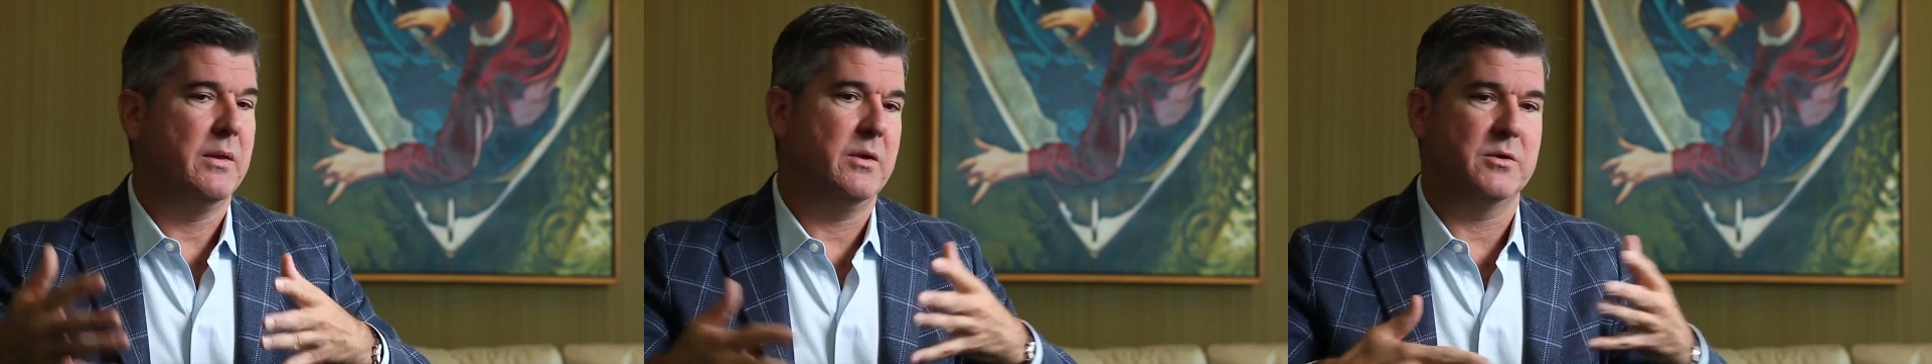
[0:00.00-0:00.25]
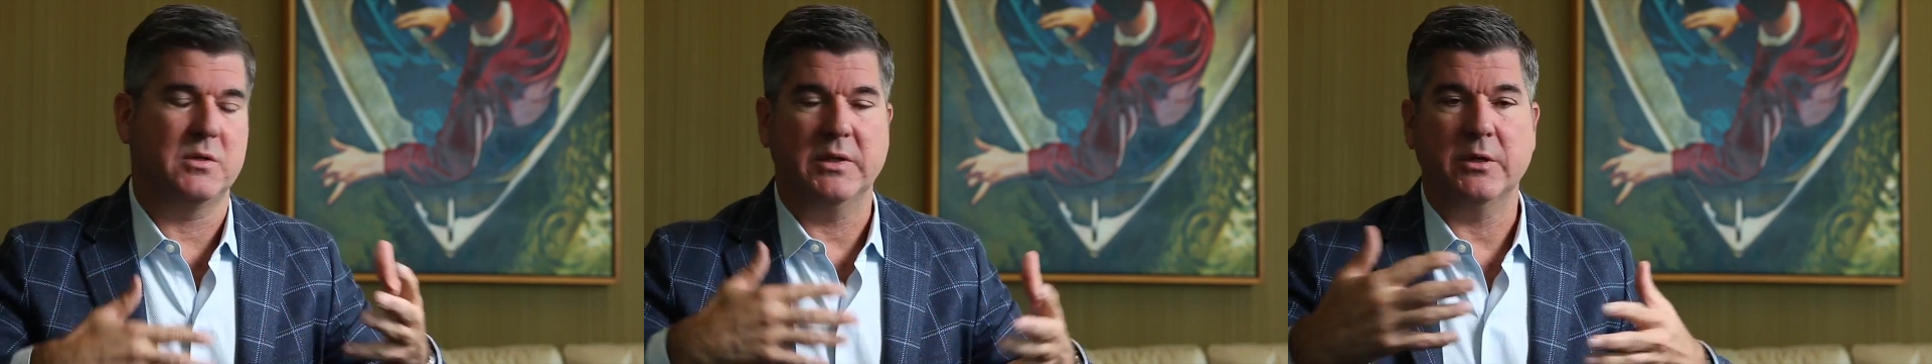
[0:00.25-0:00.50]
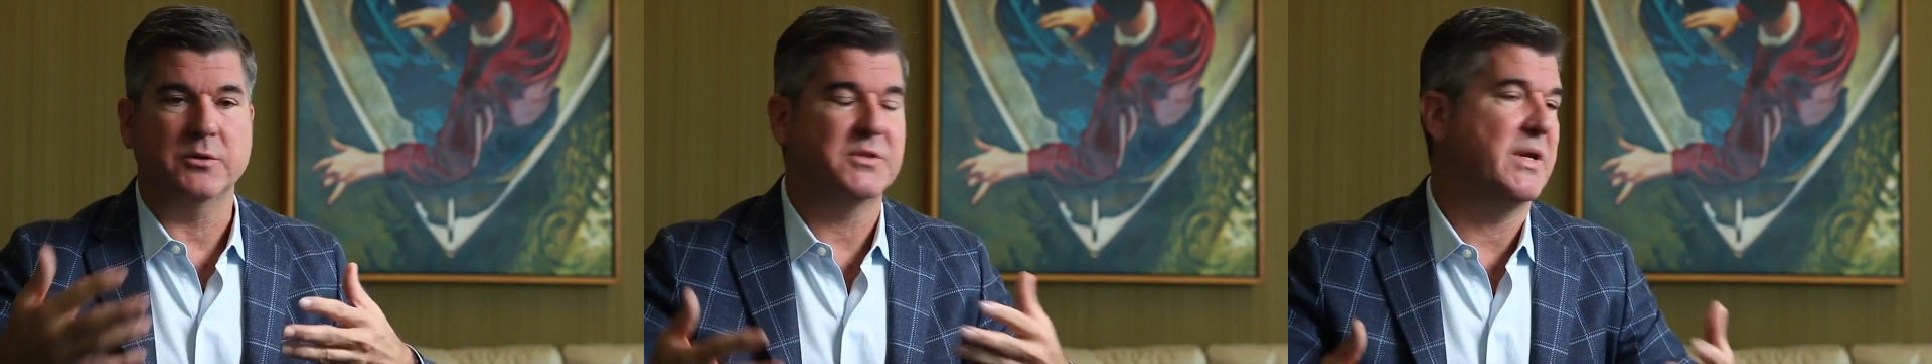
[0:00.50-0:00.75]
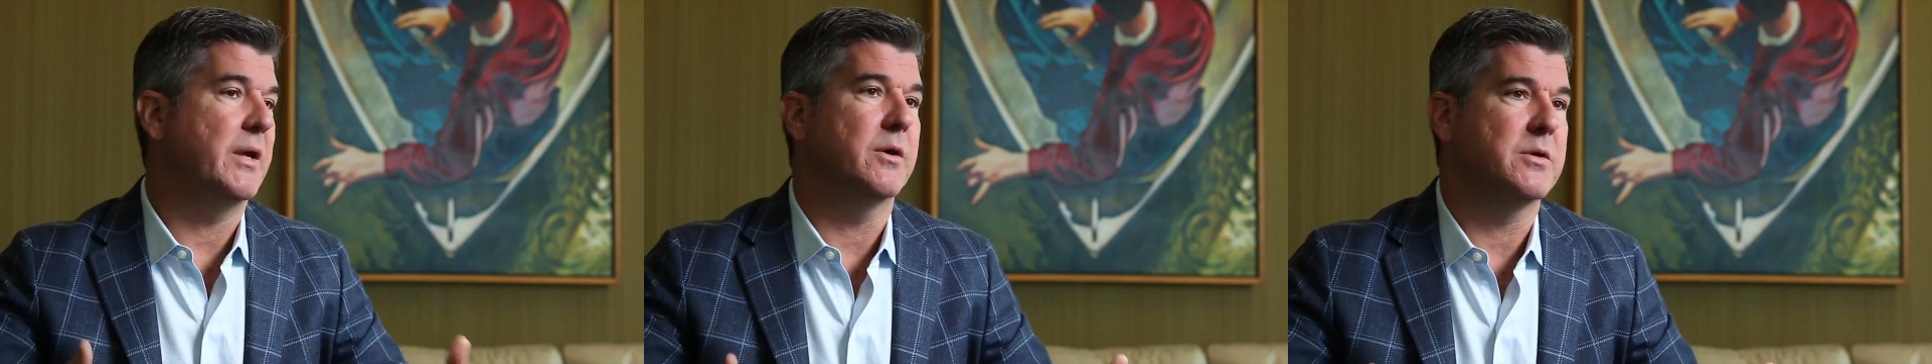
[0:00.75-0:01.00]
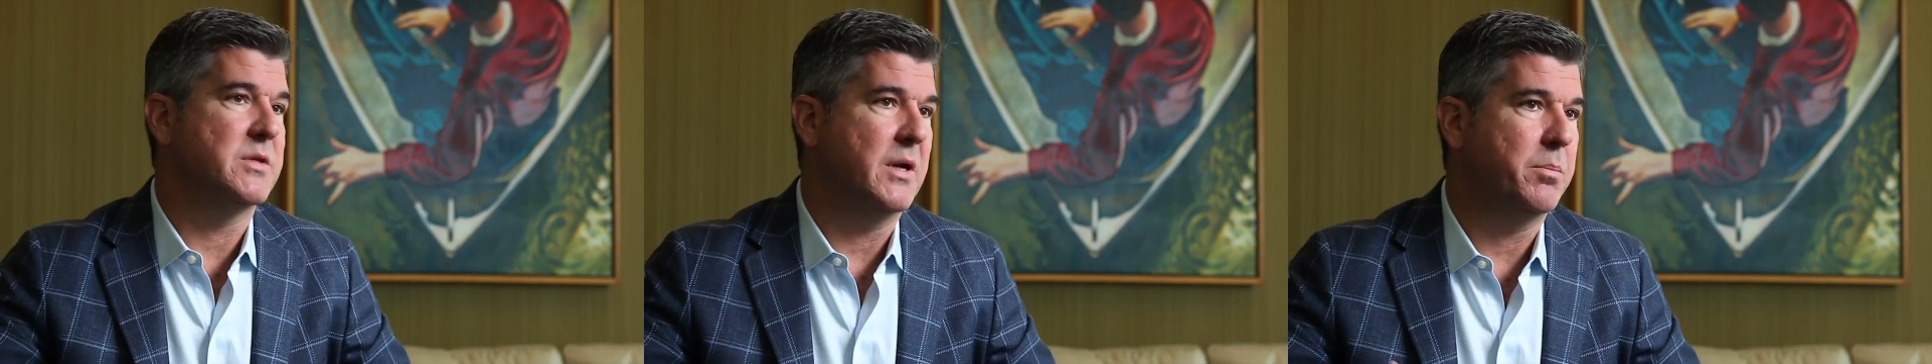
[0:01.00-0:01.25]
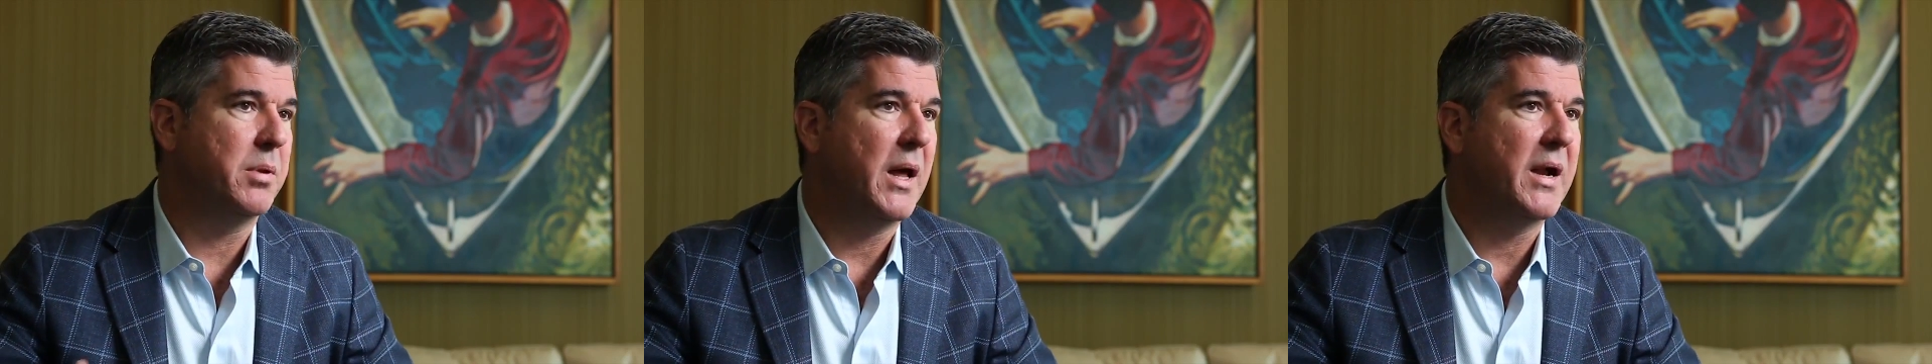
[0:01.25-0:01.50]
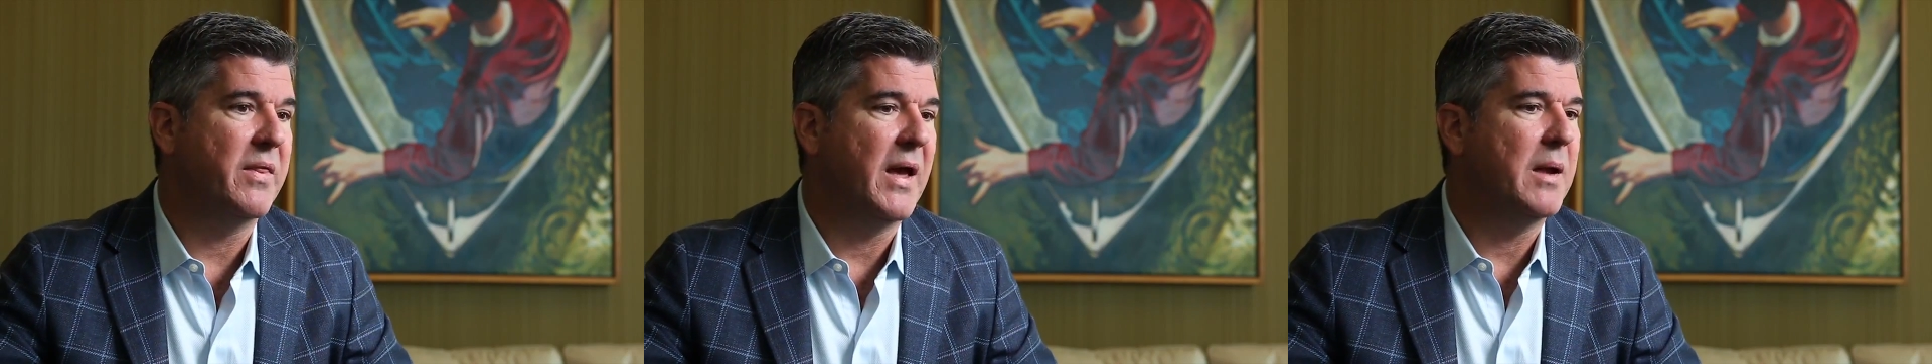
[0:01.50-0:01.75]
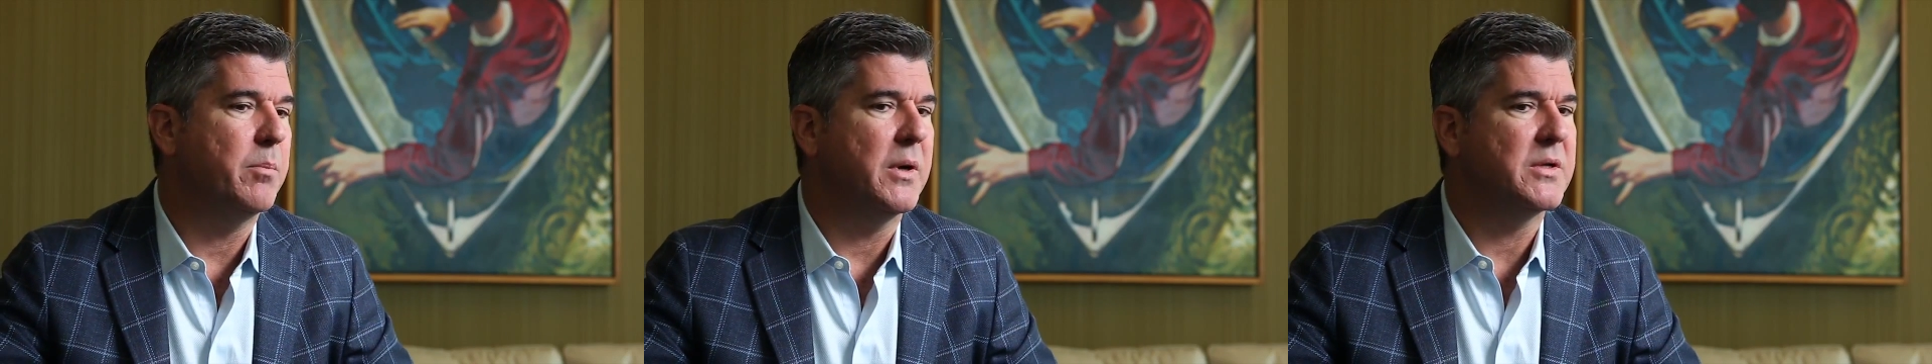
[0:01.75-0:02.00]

there's legal standards that apply to that.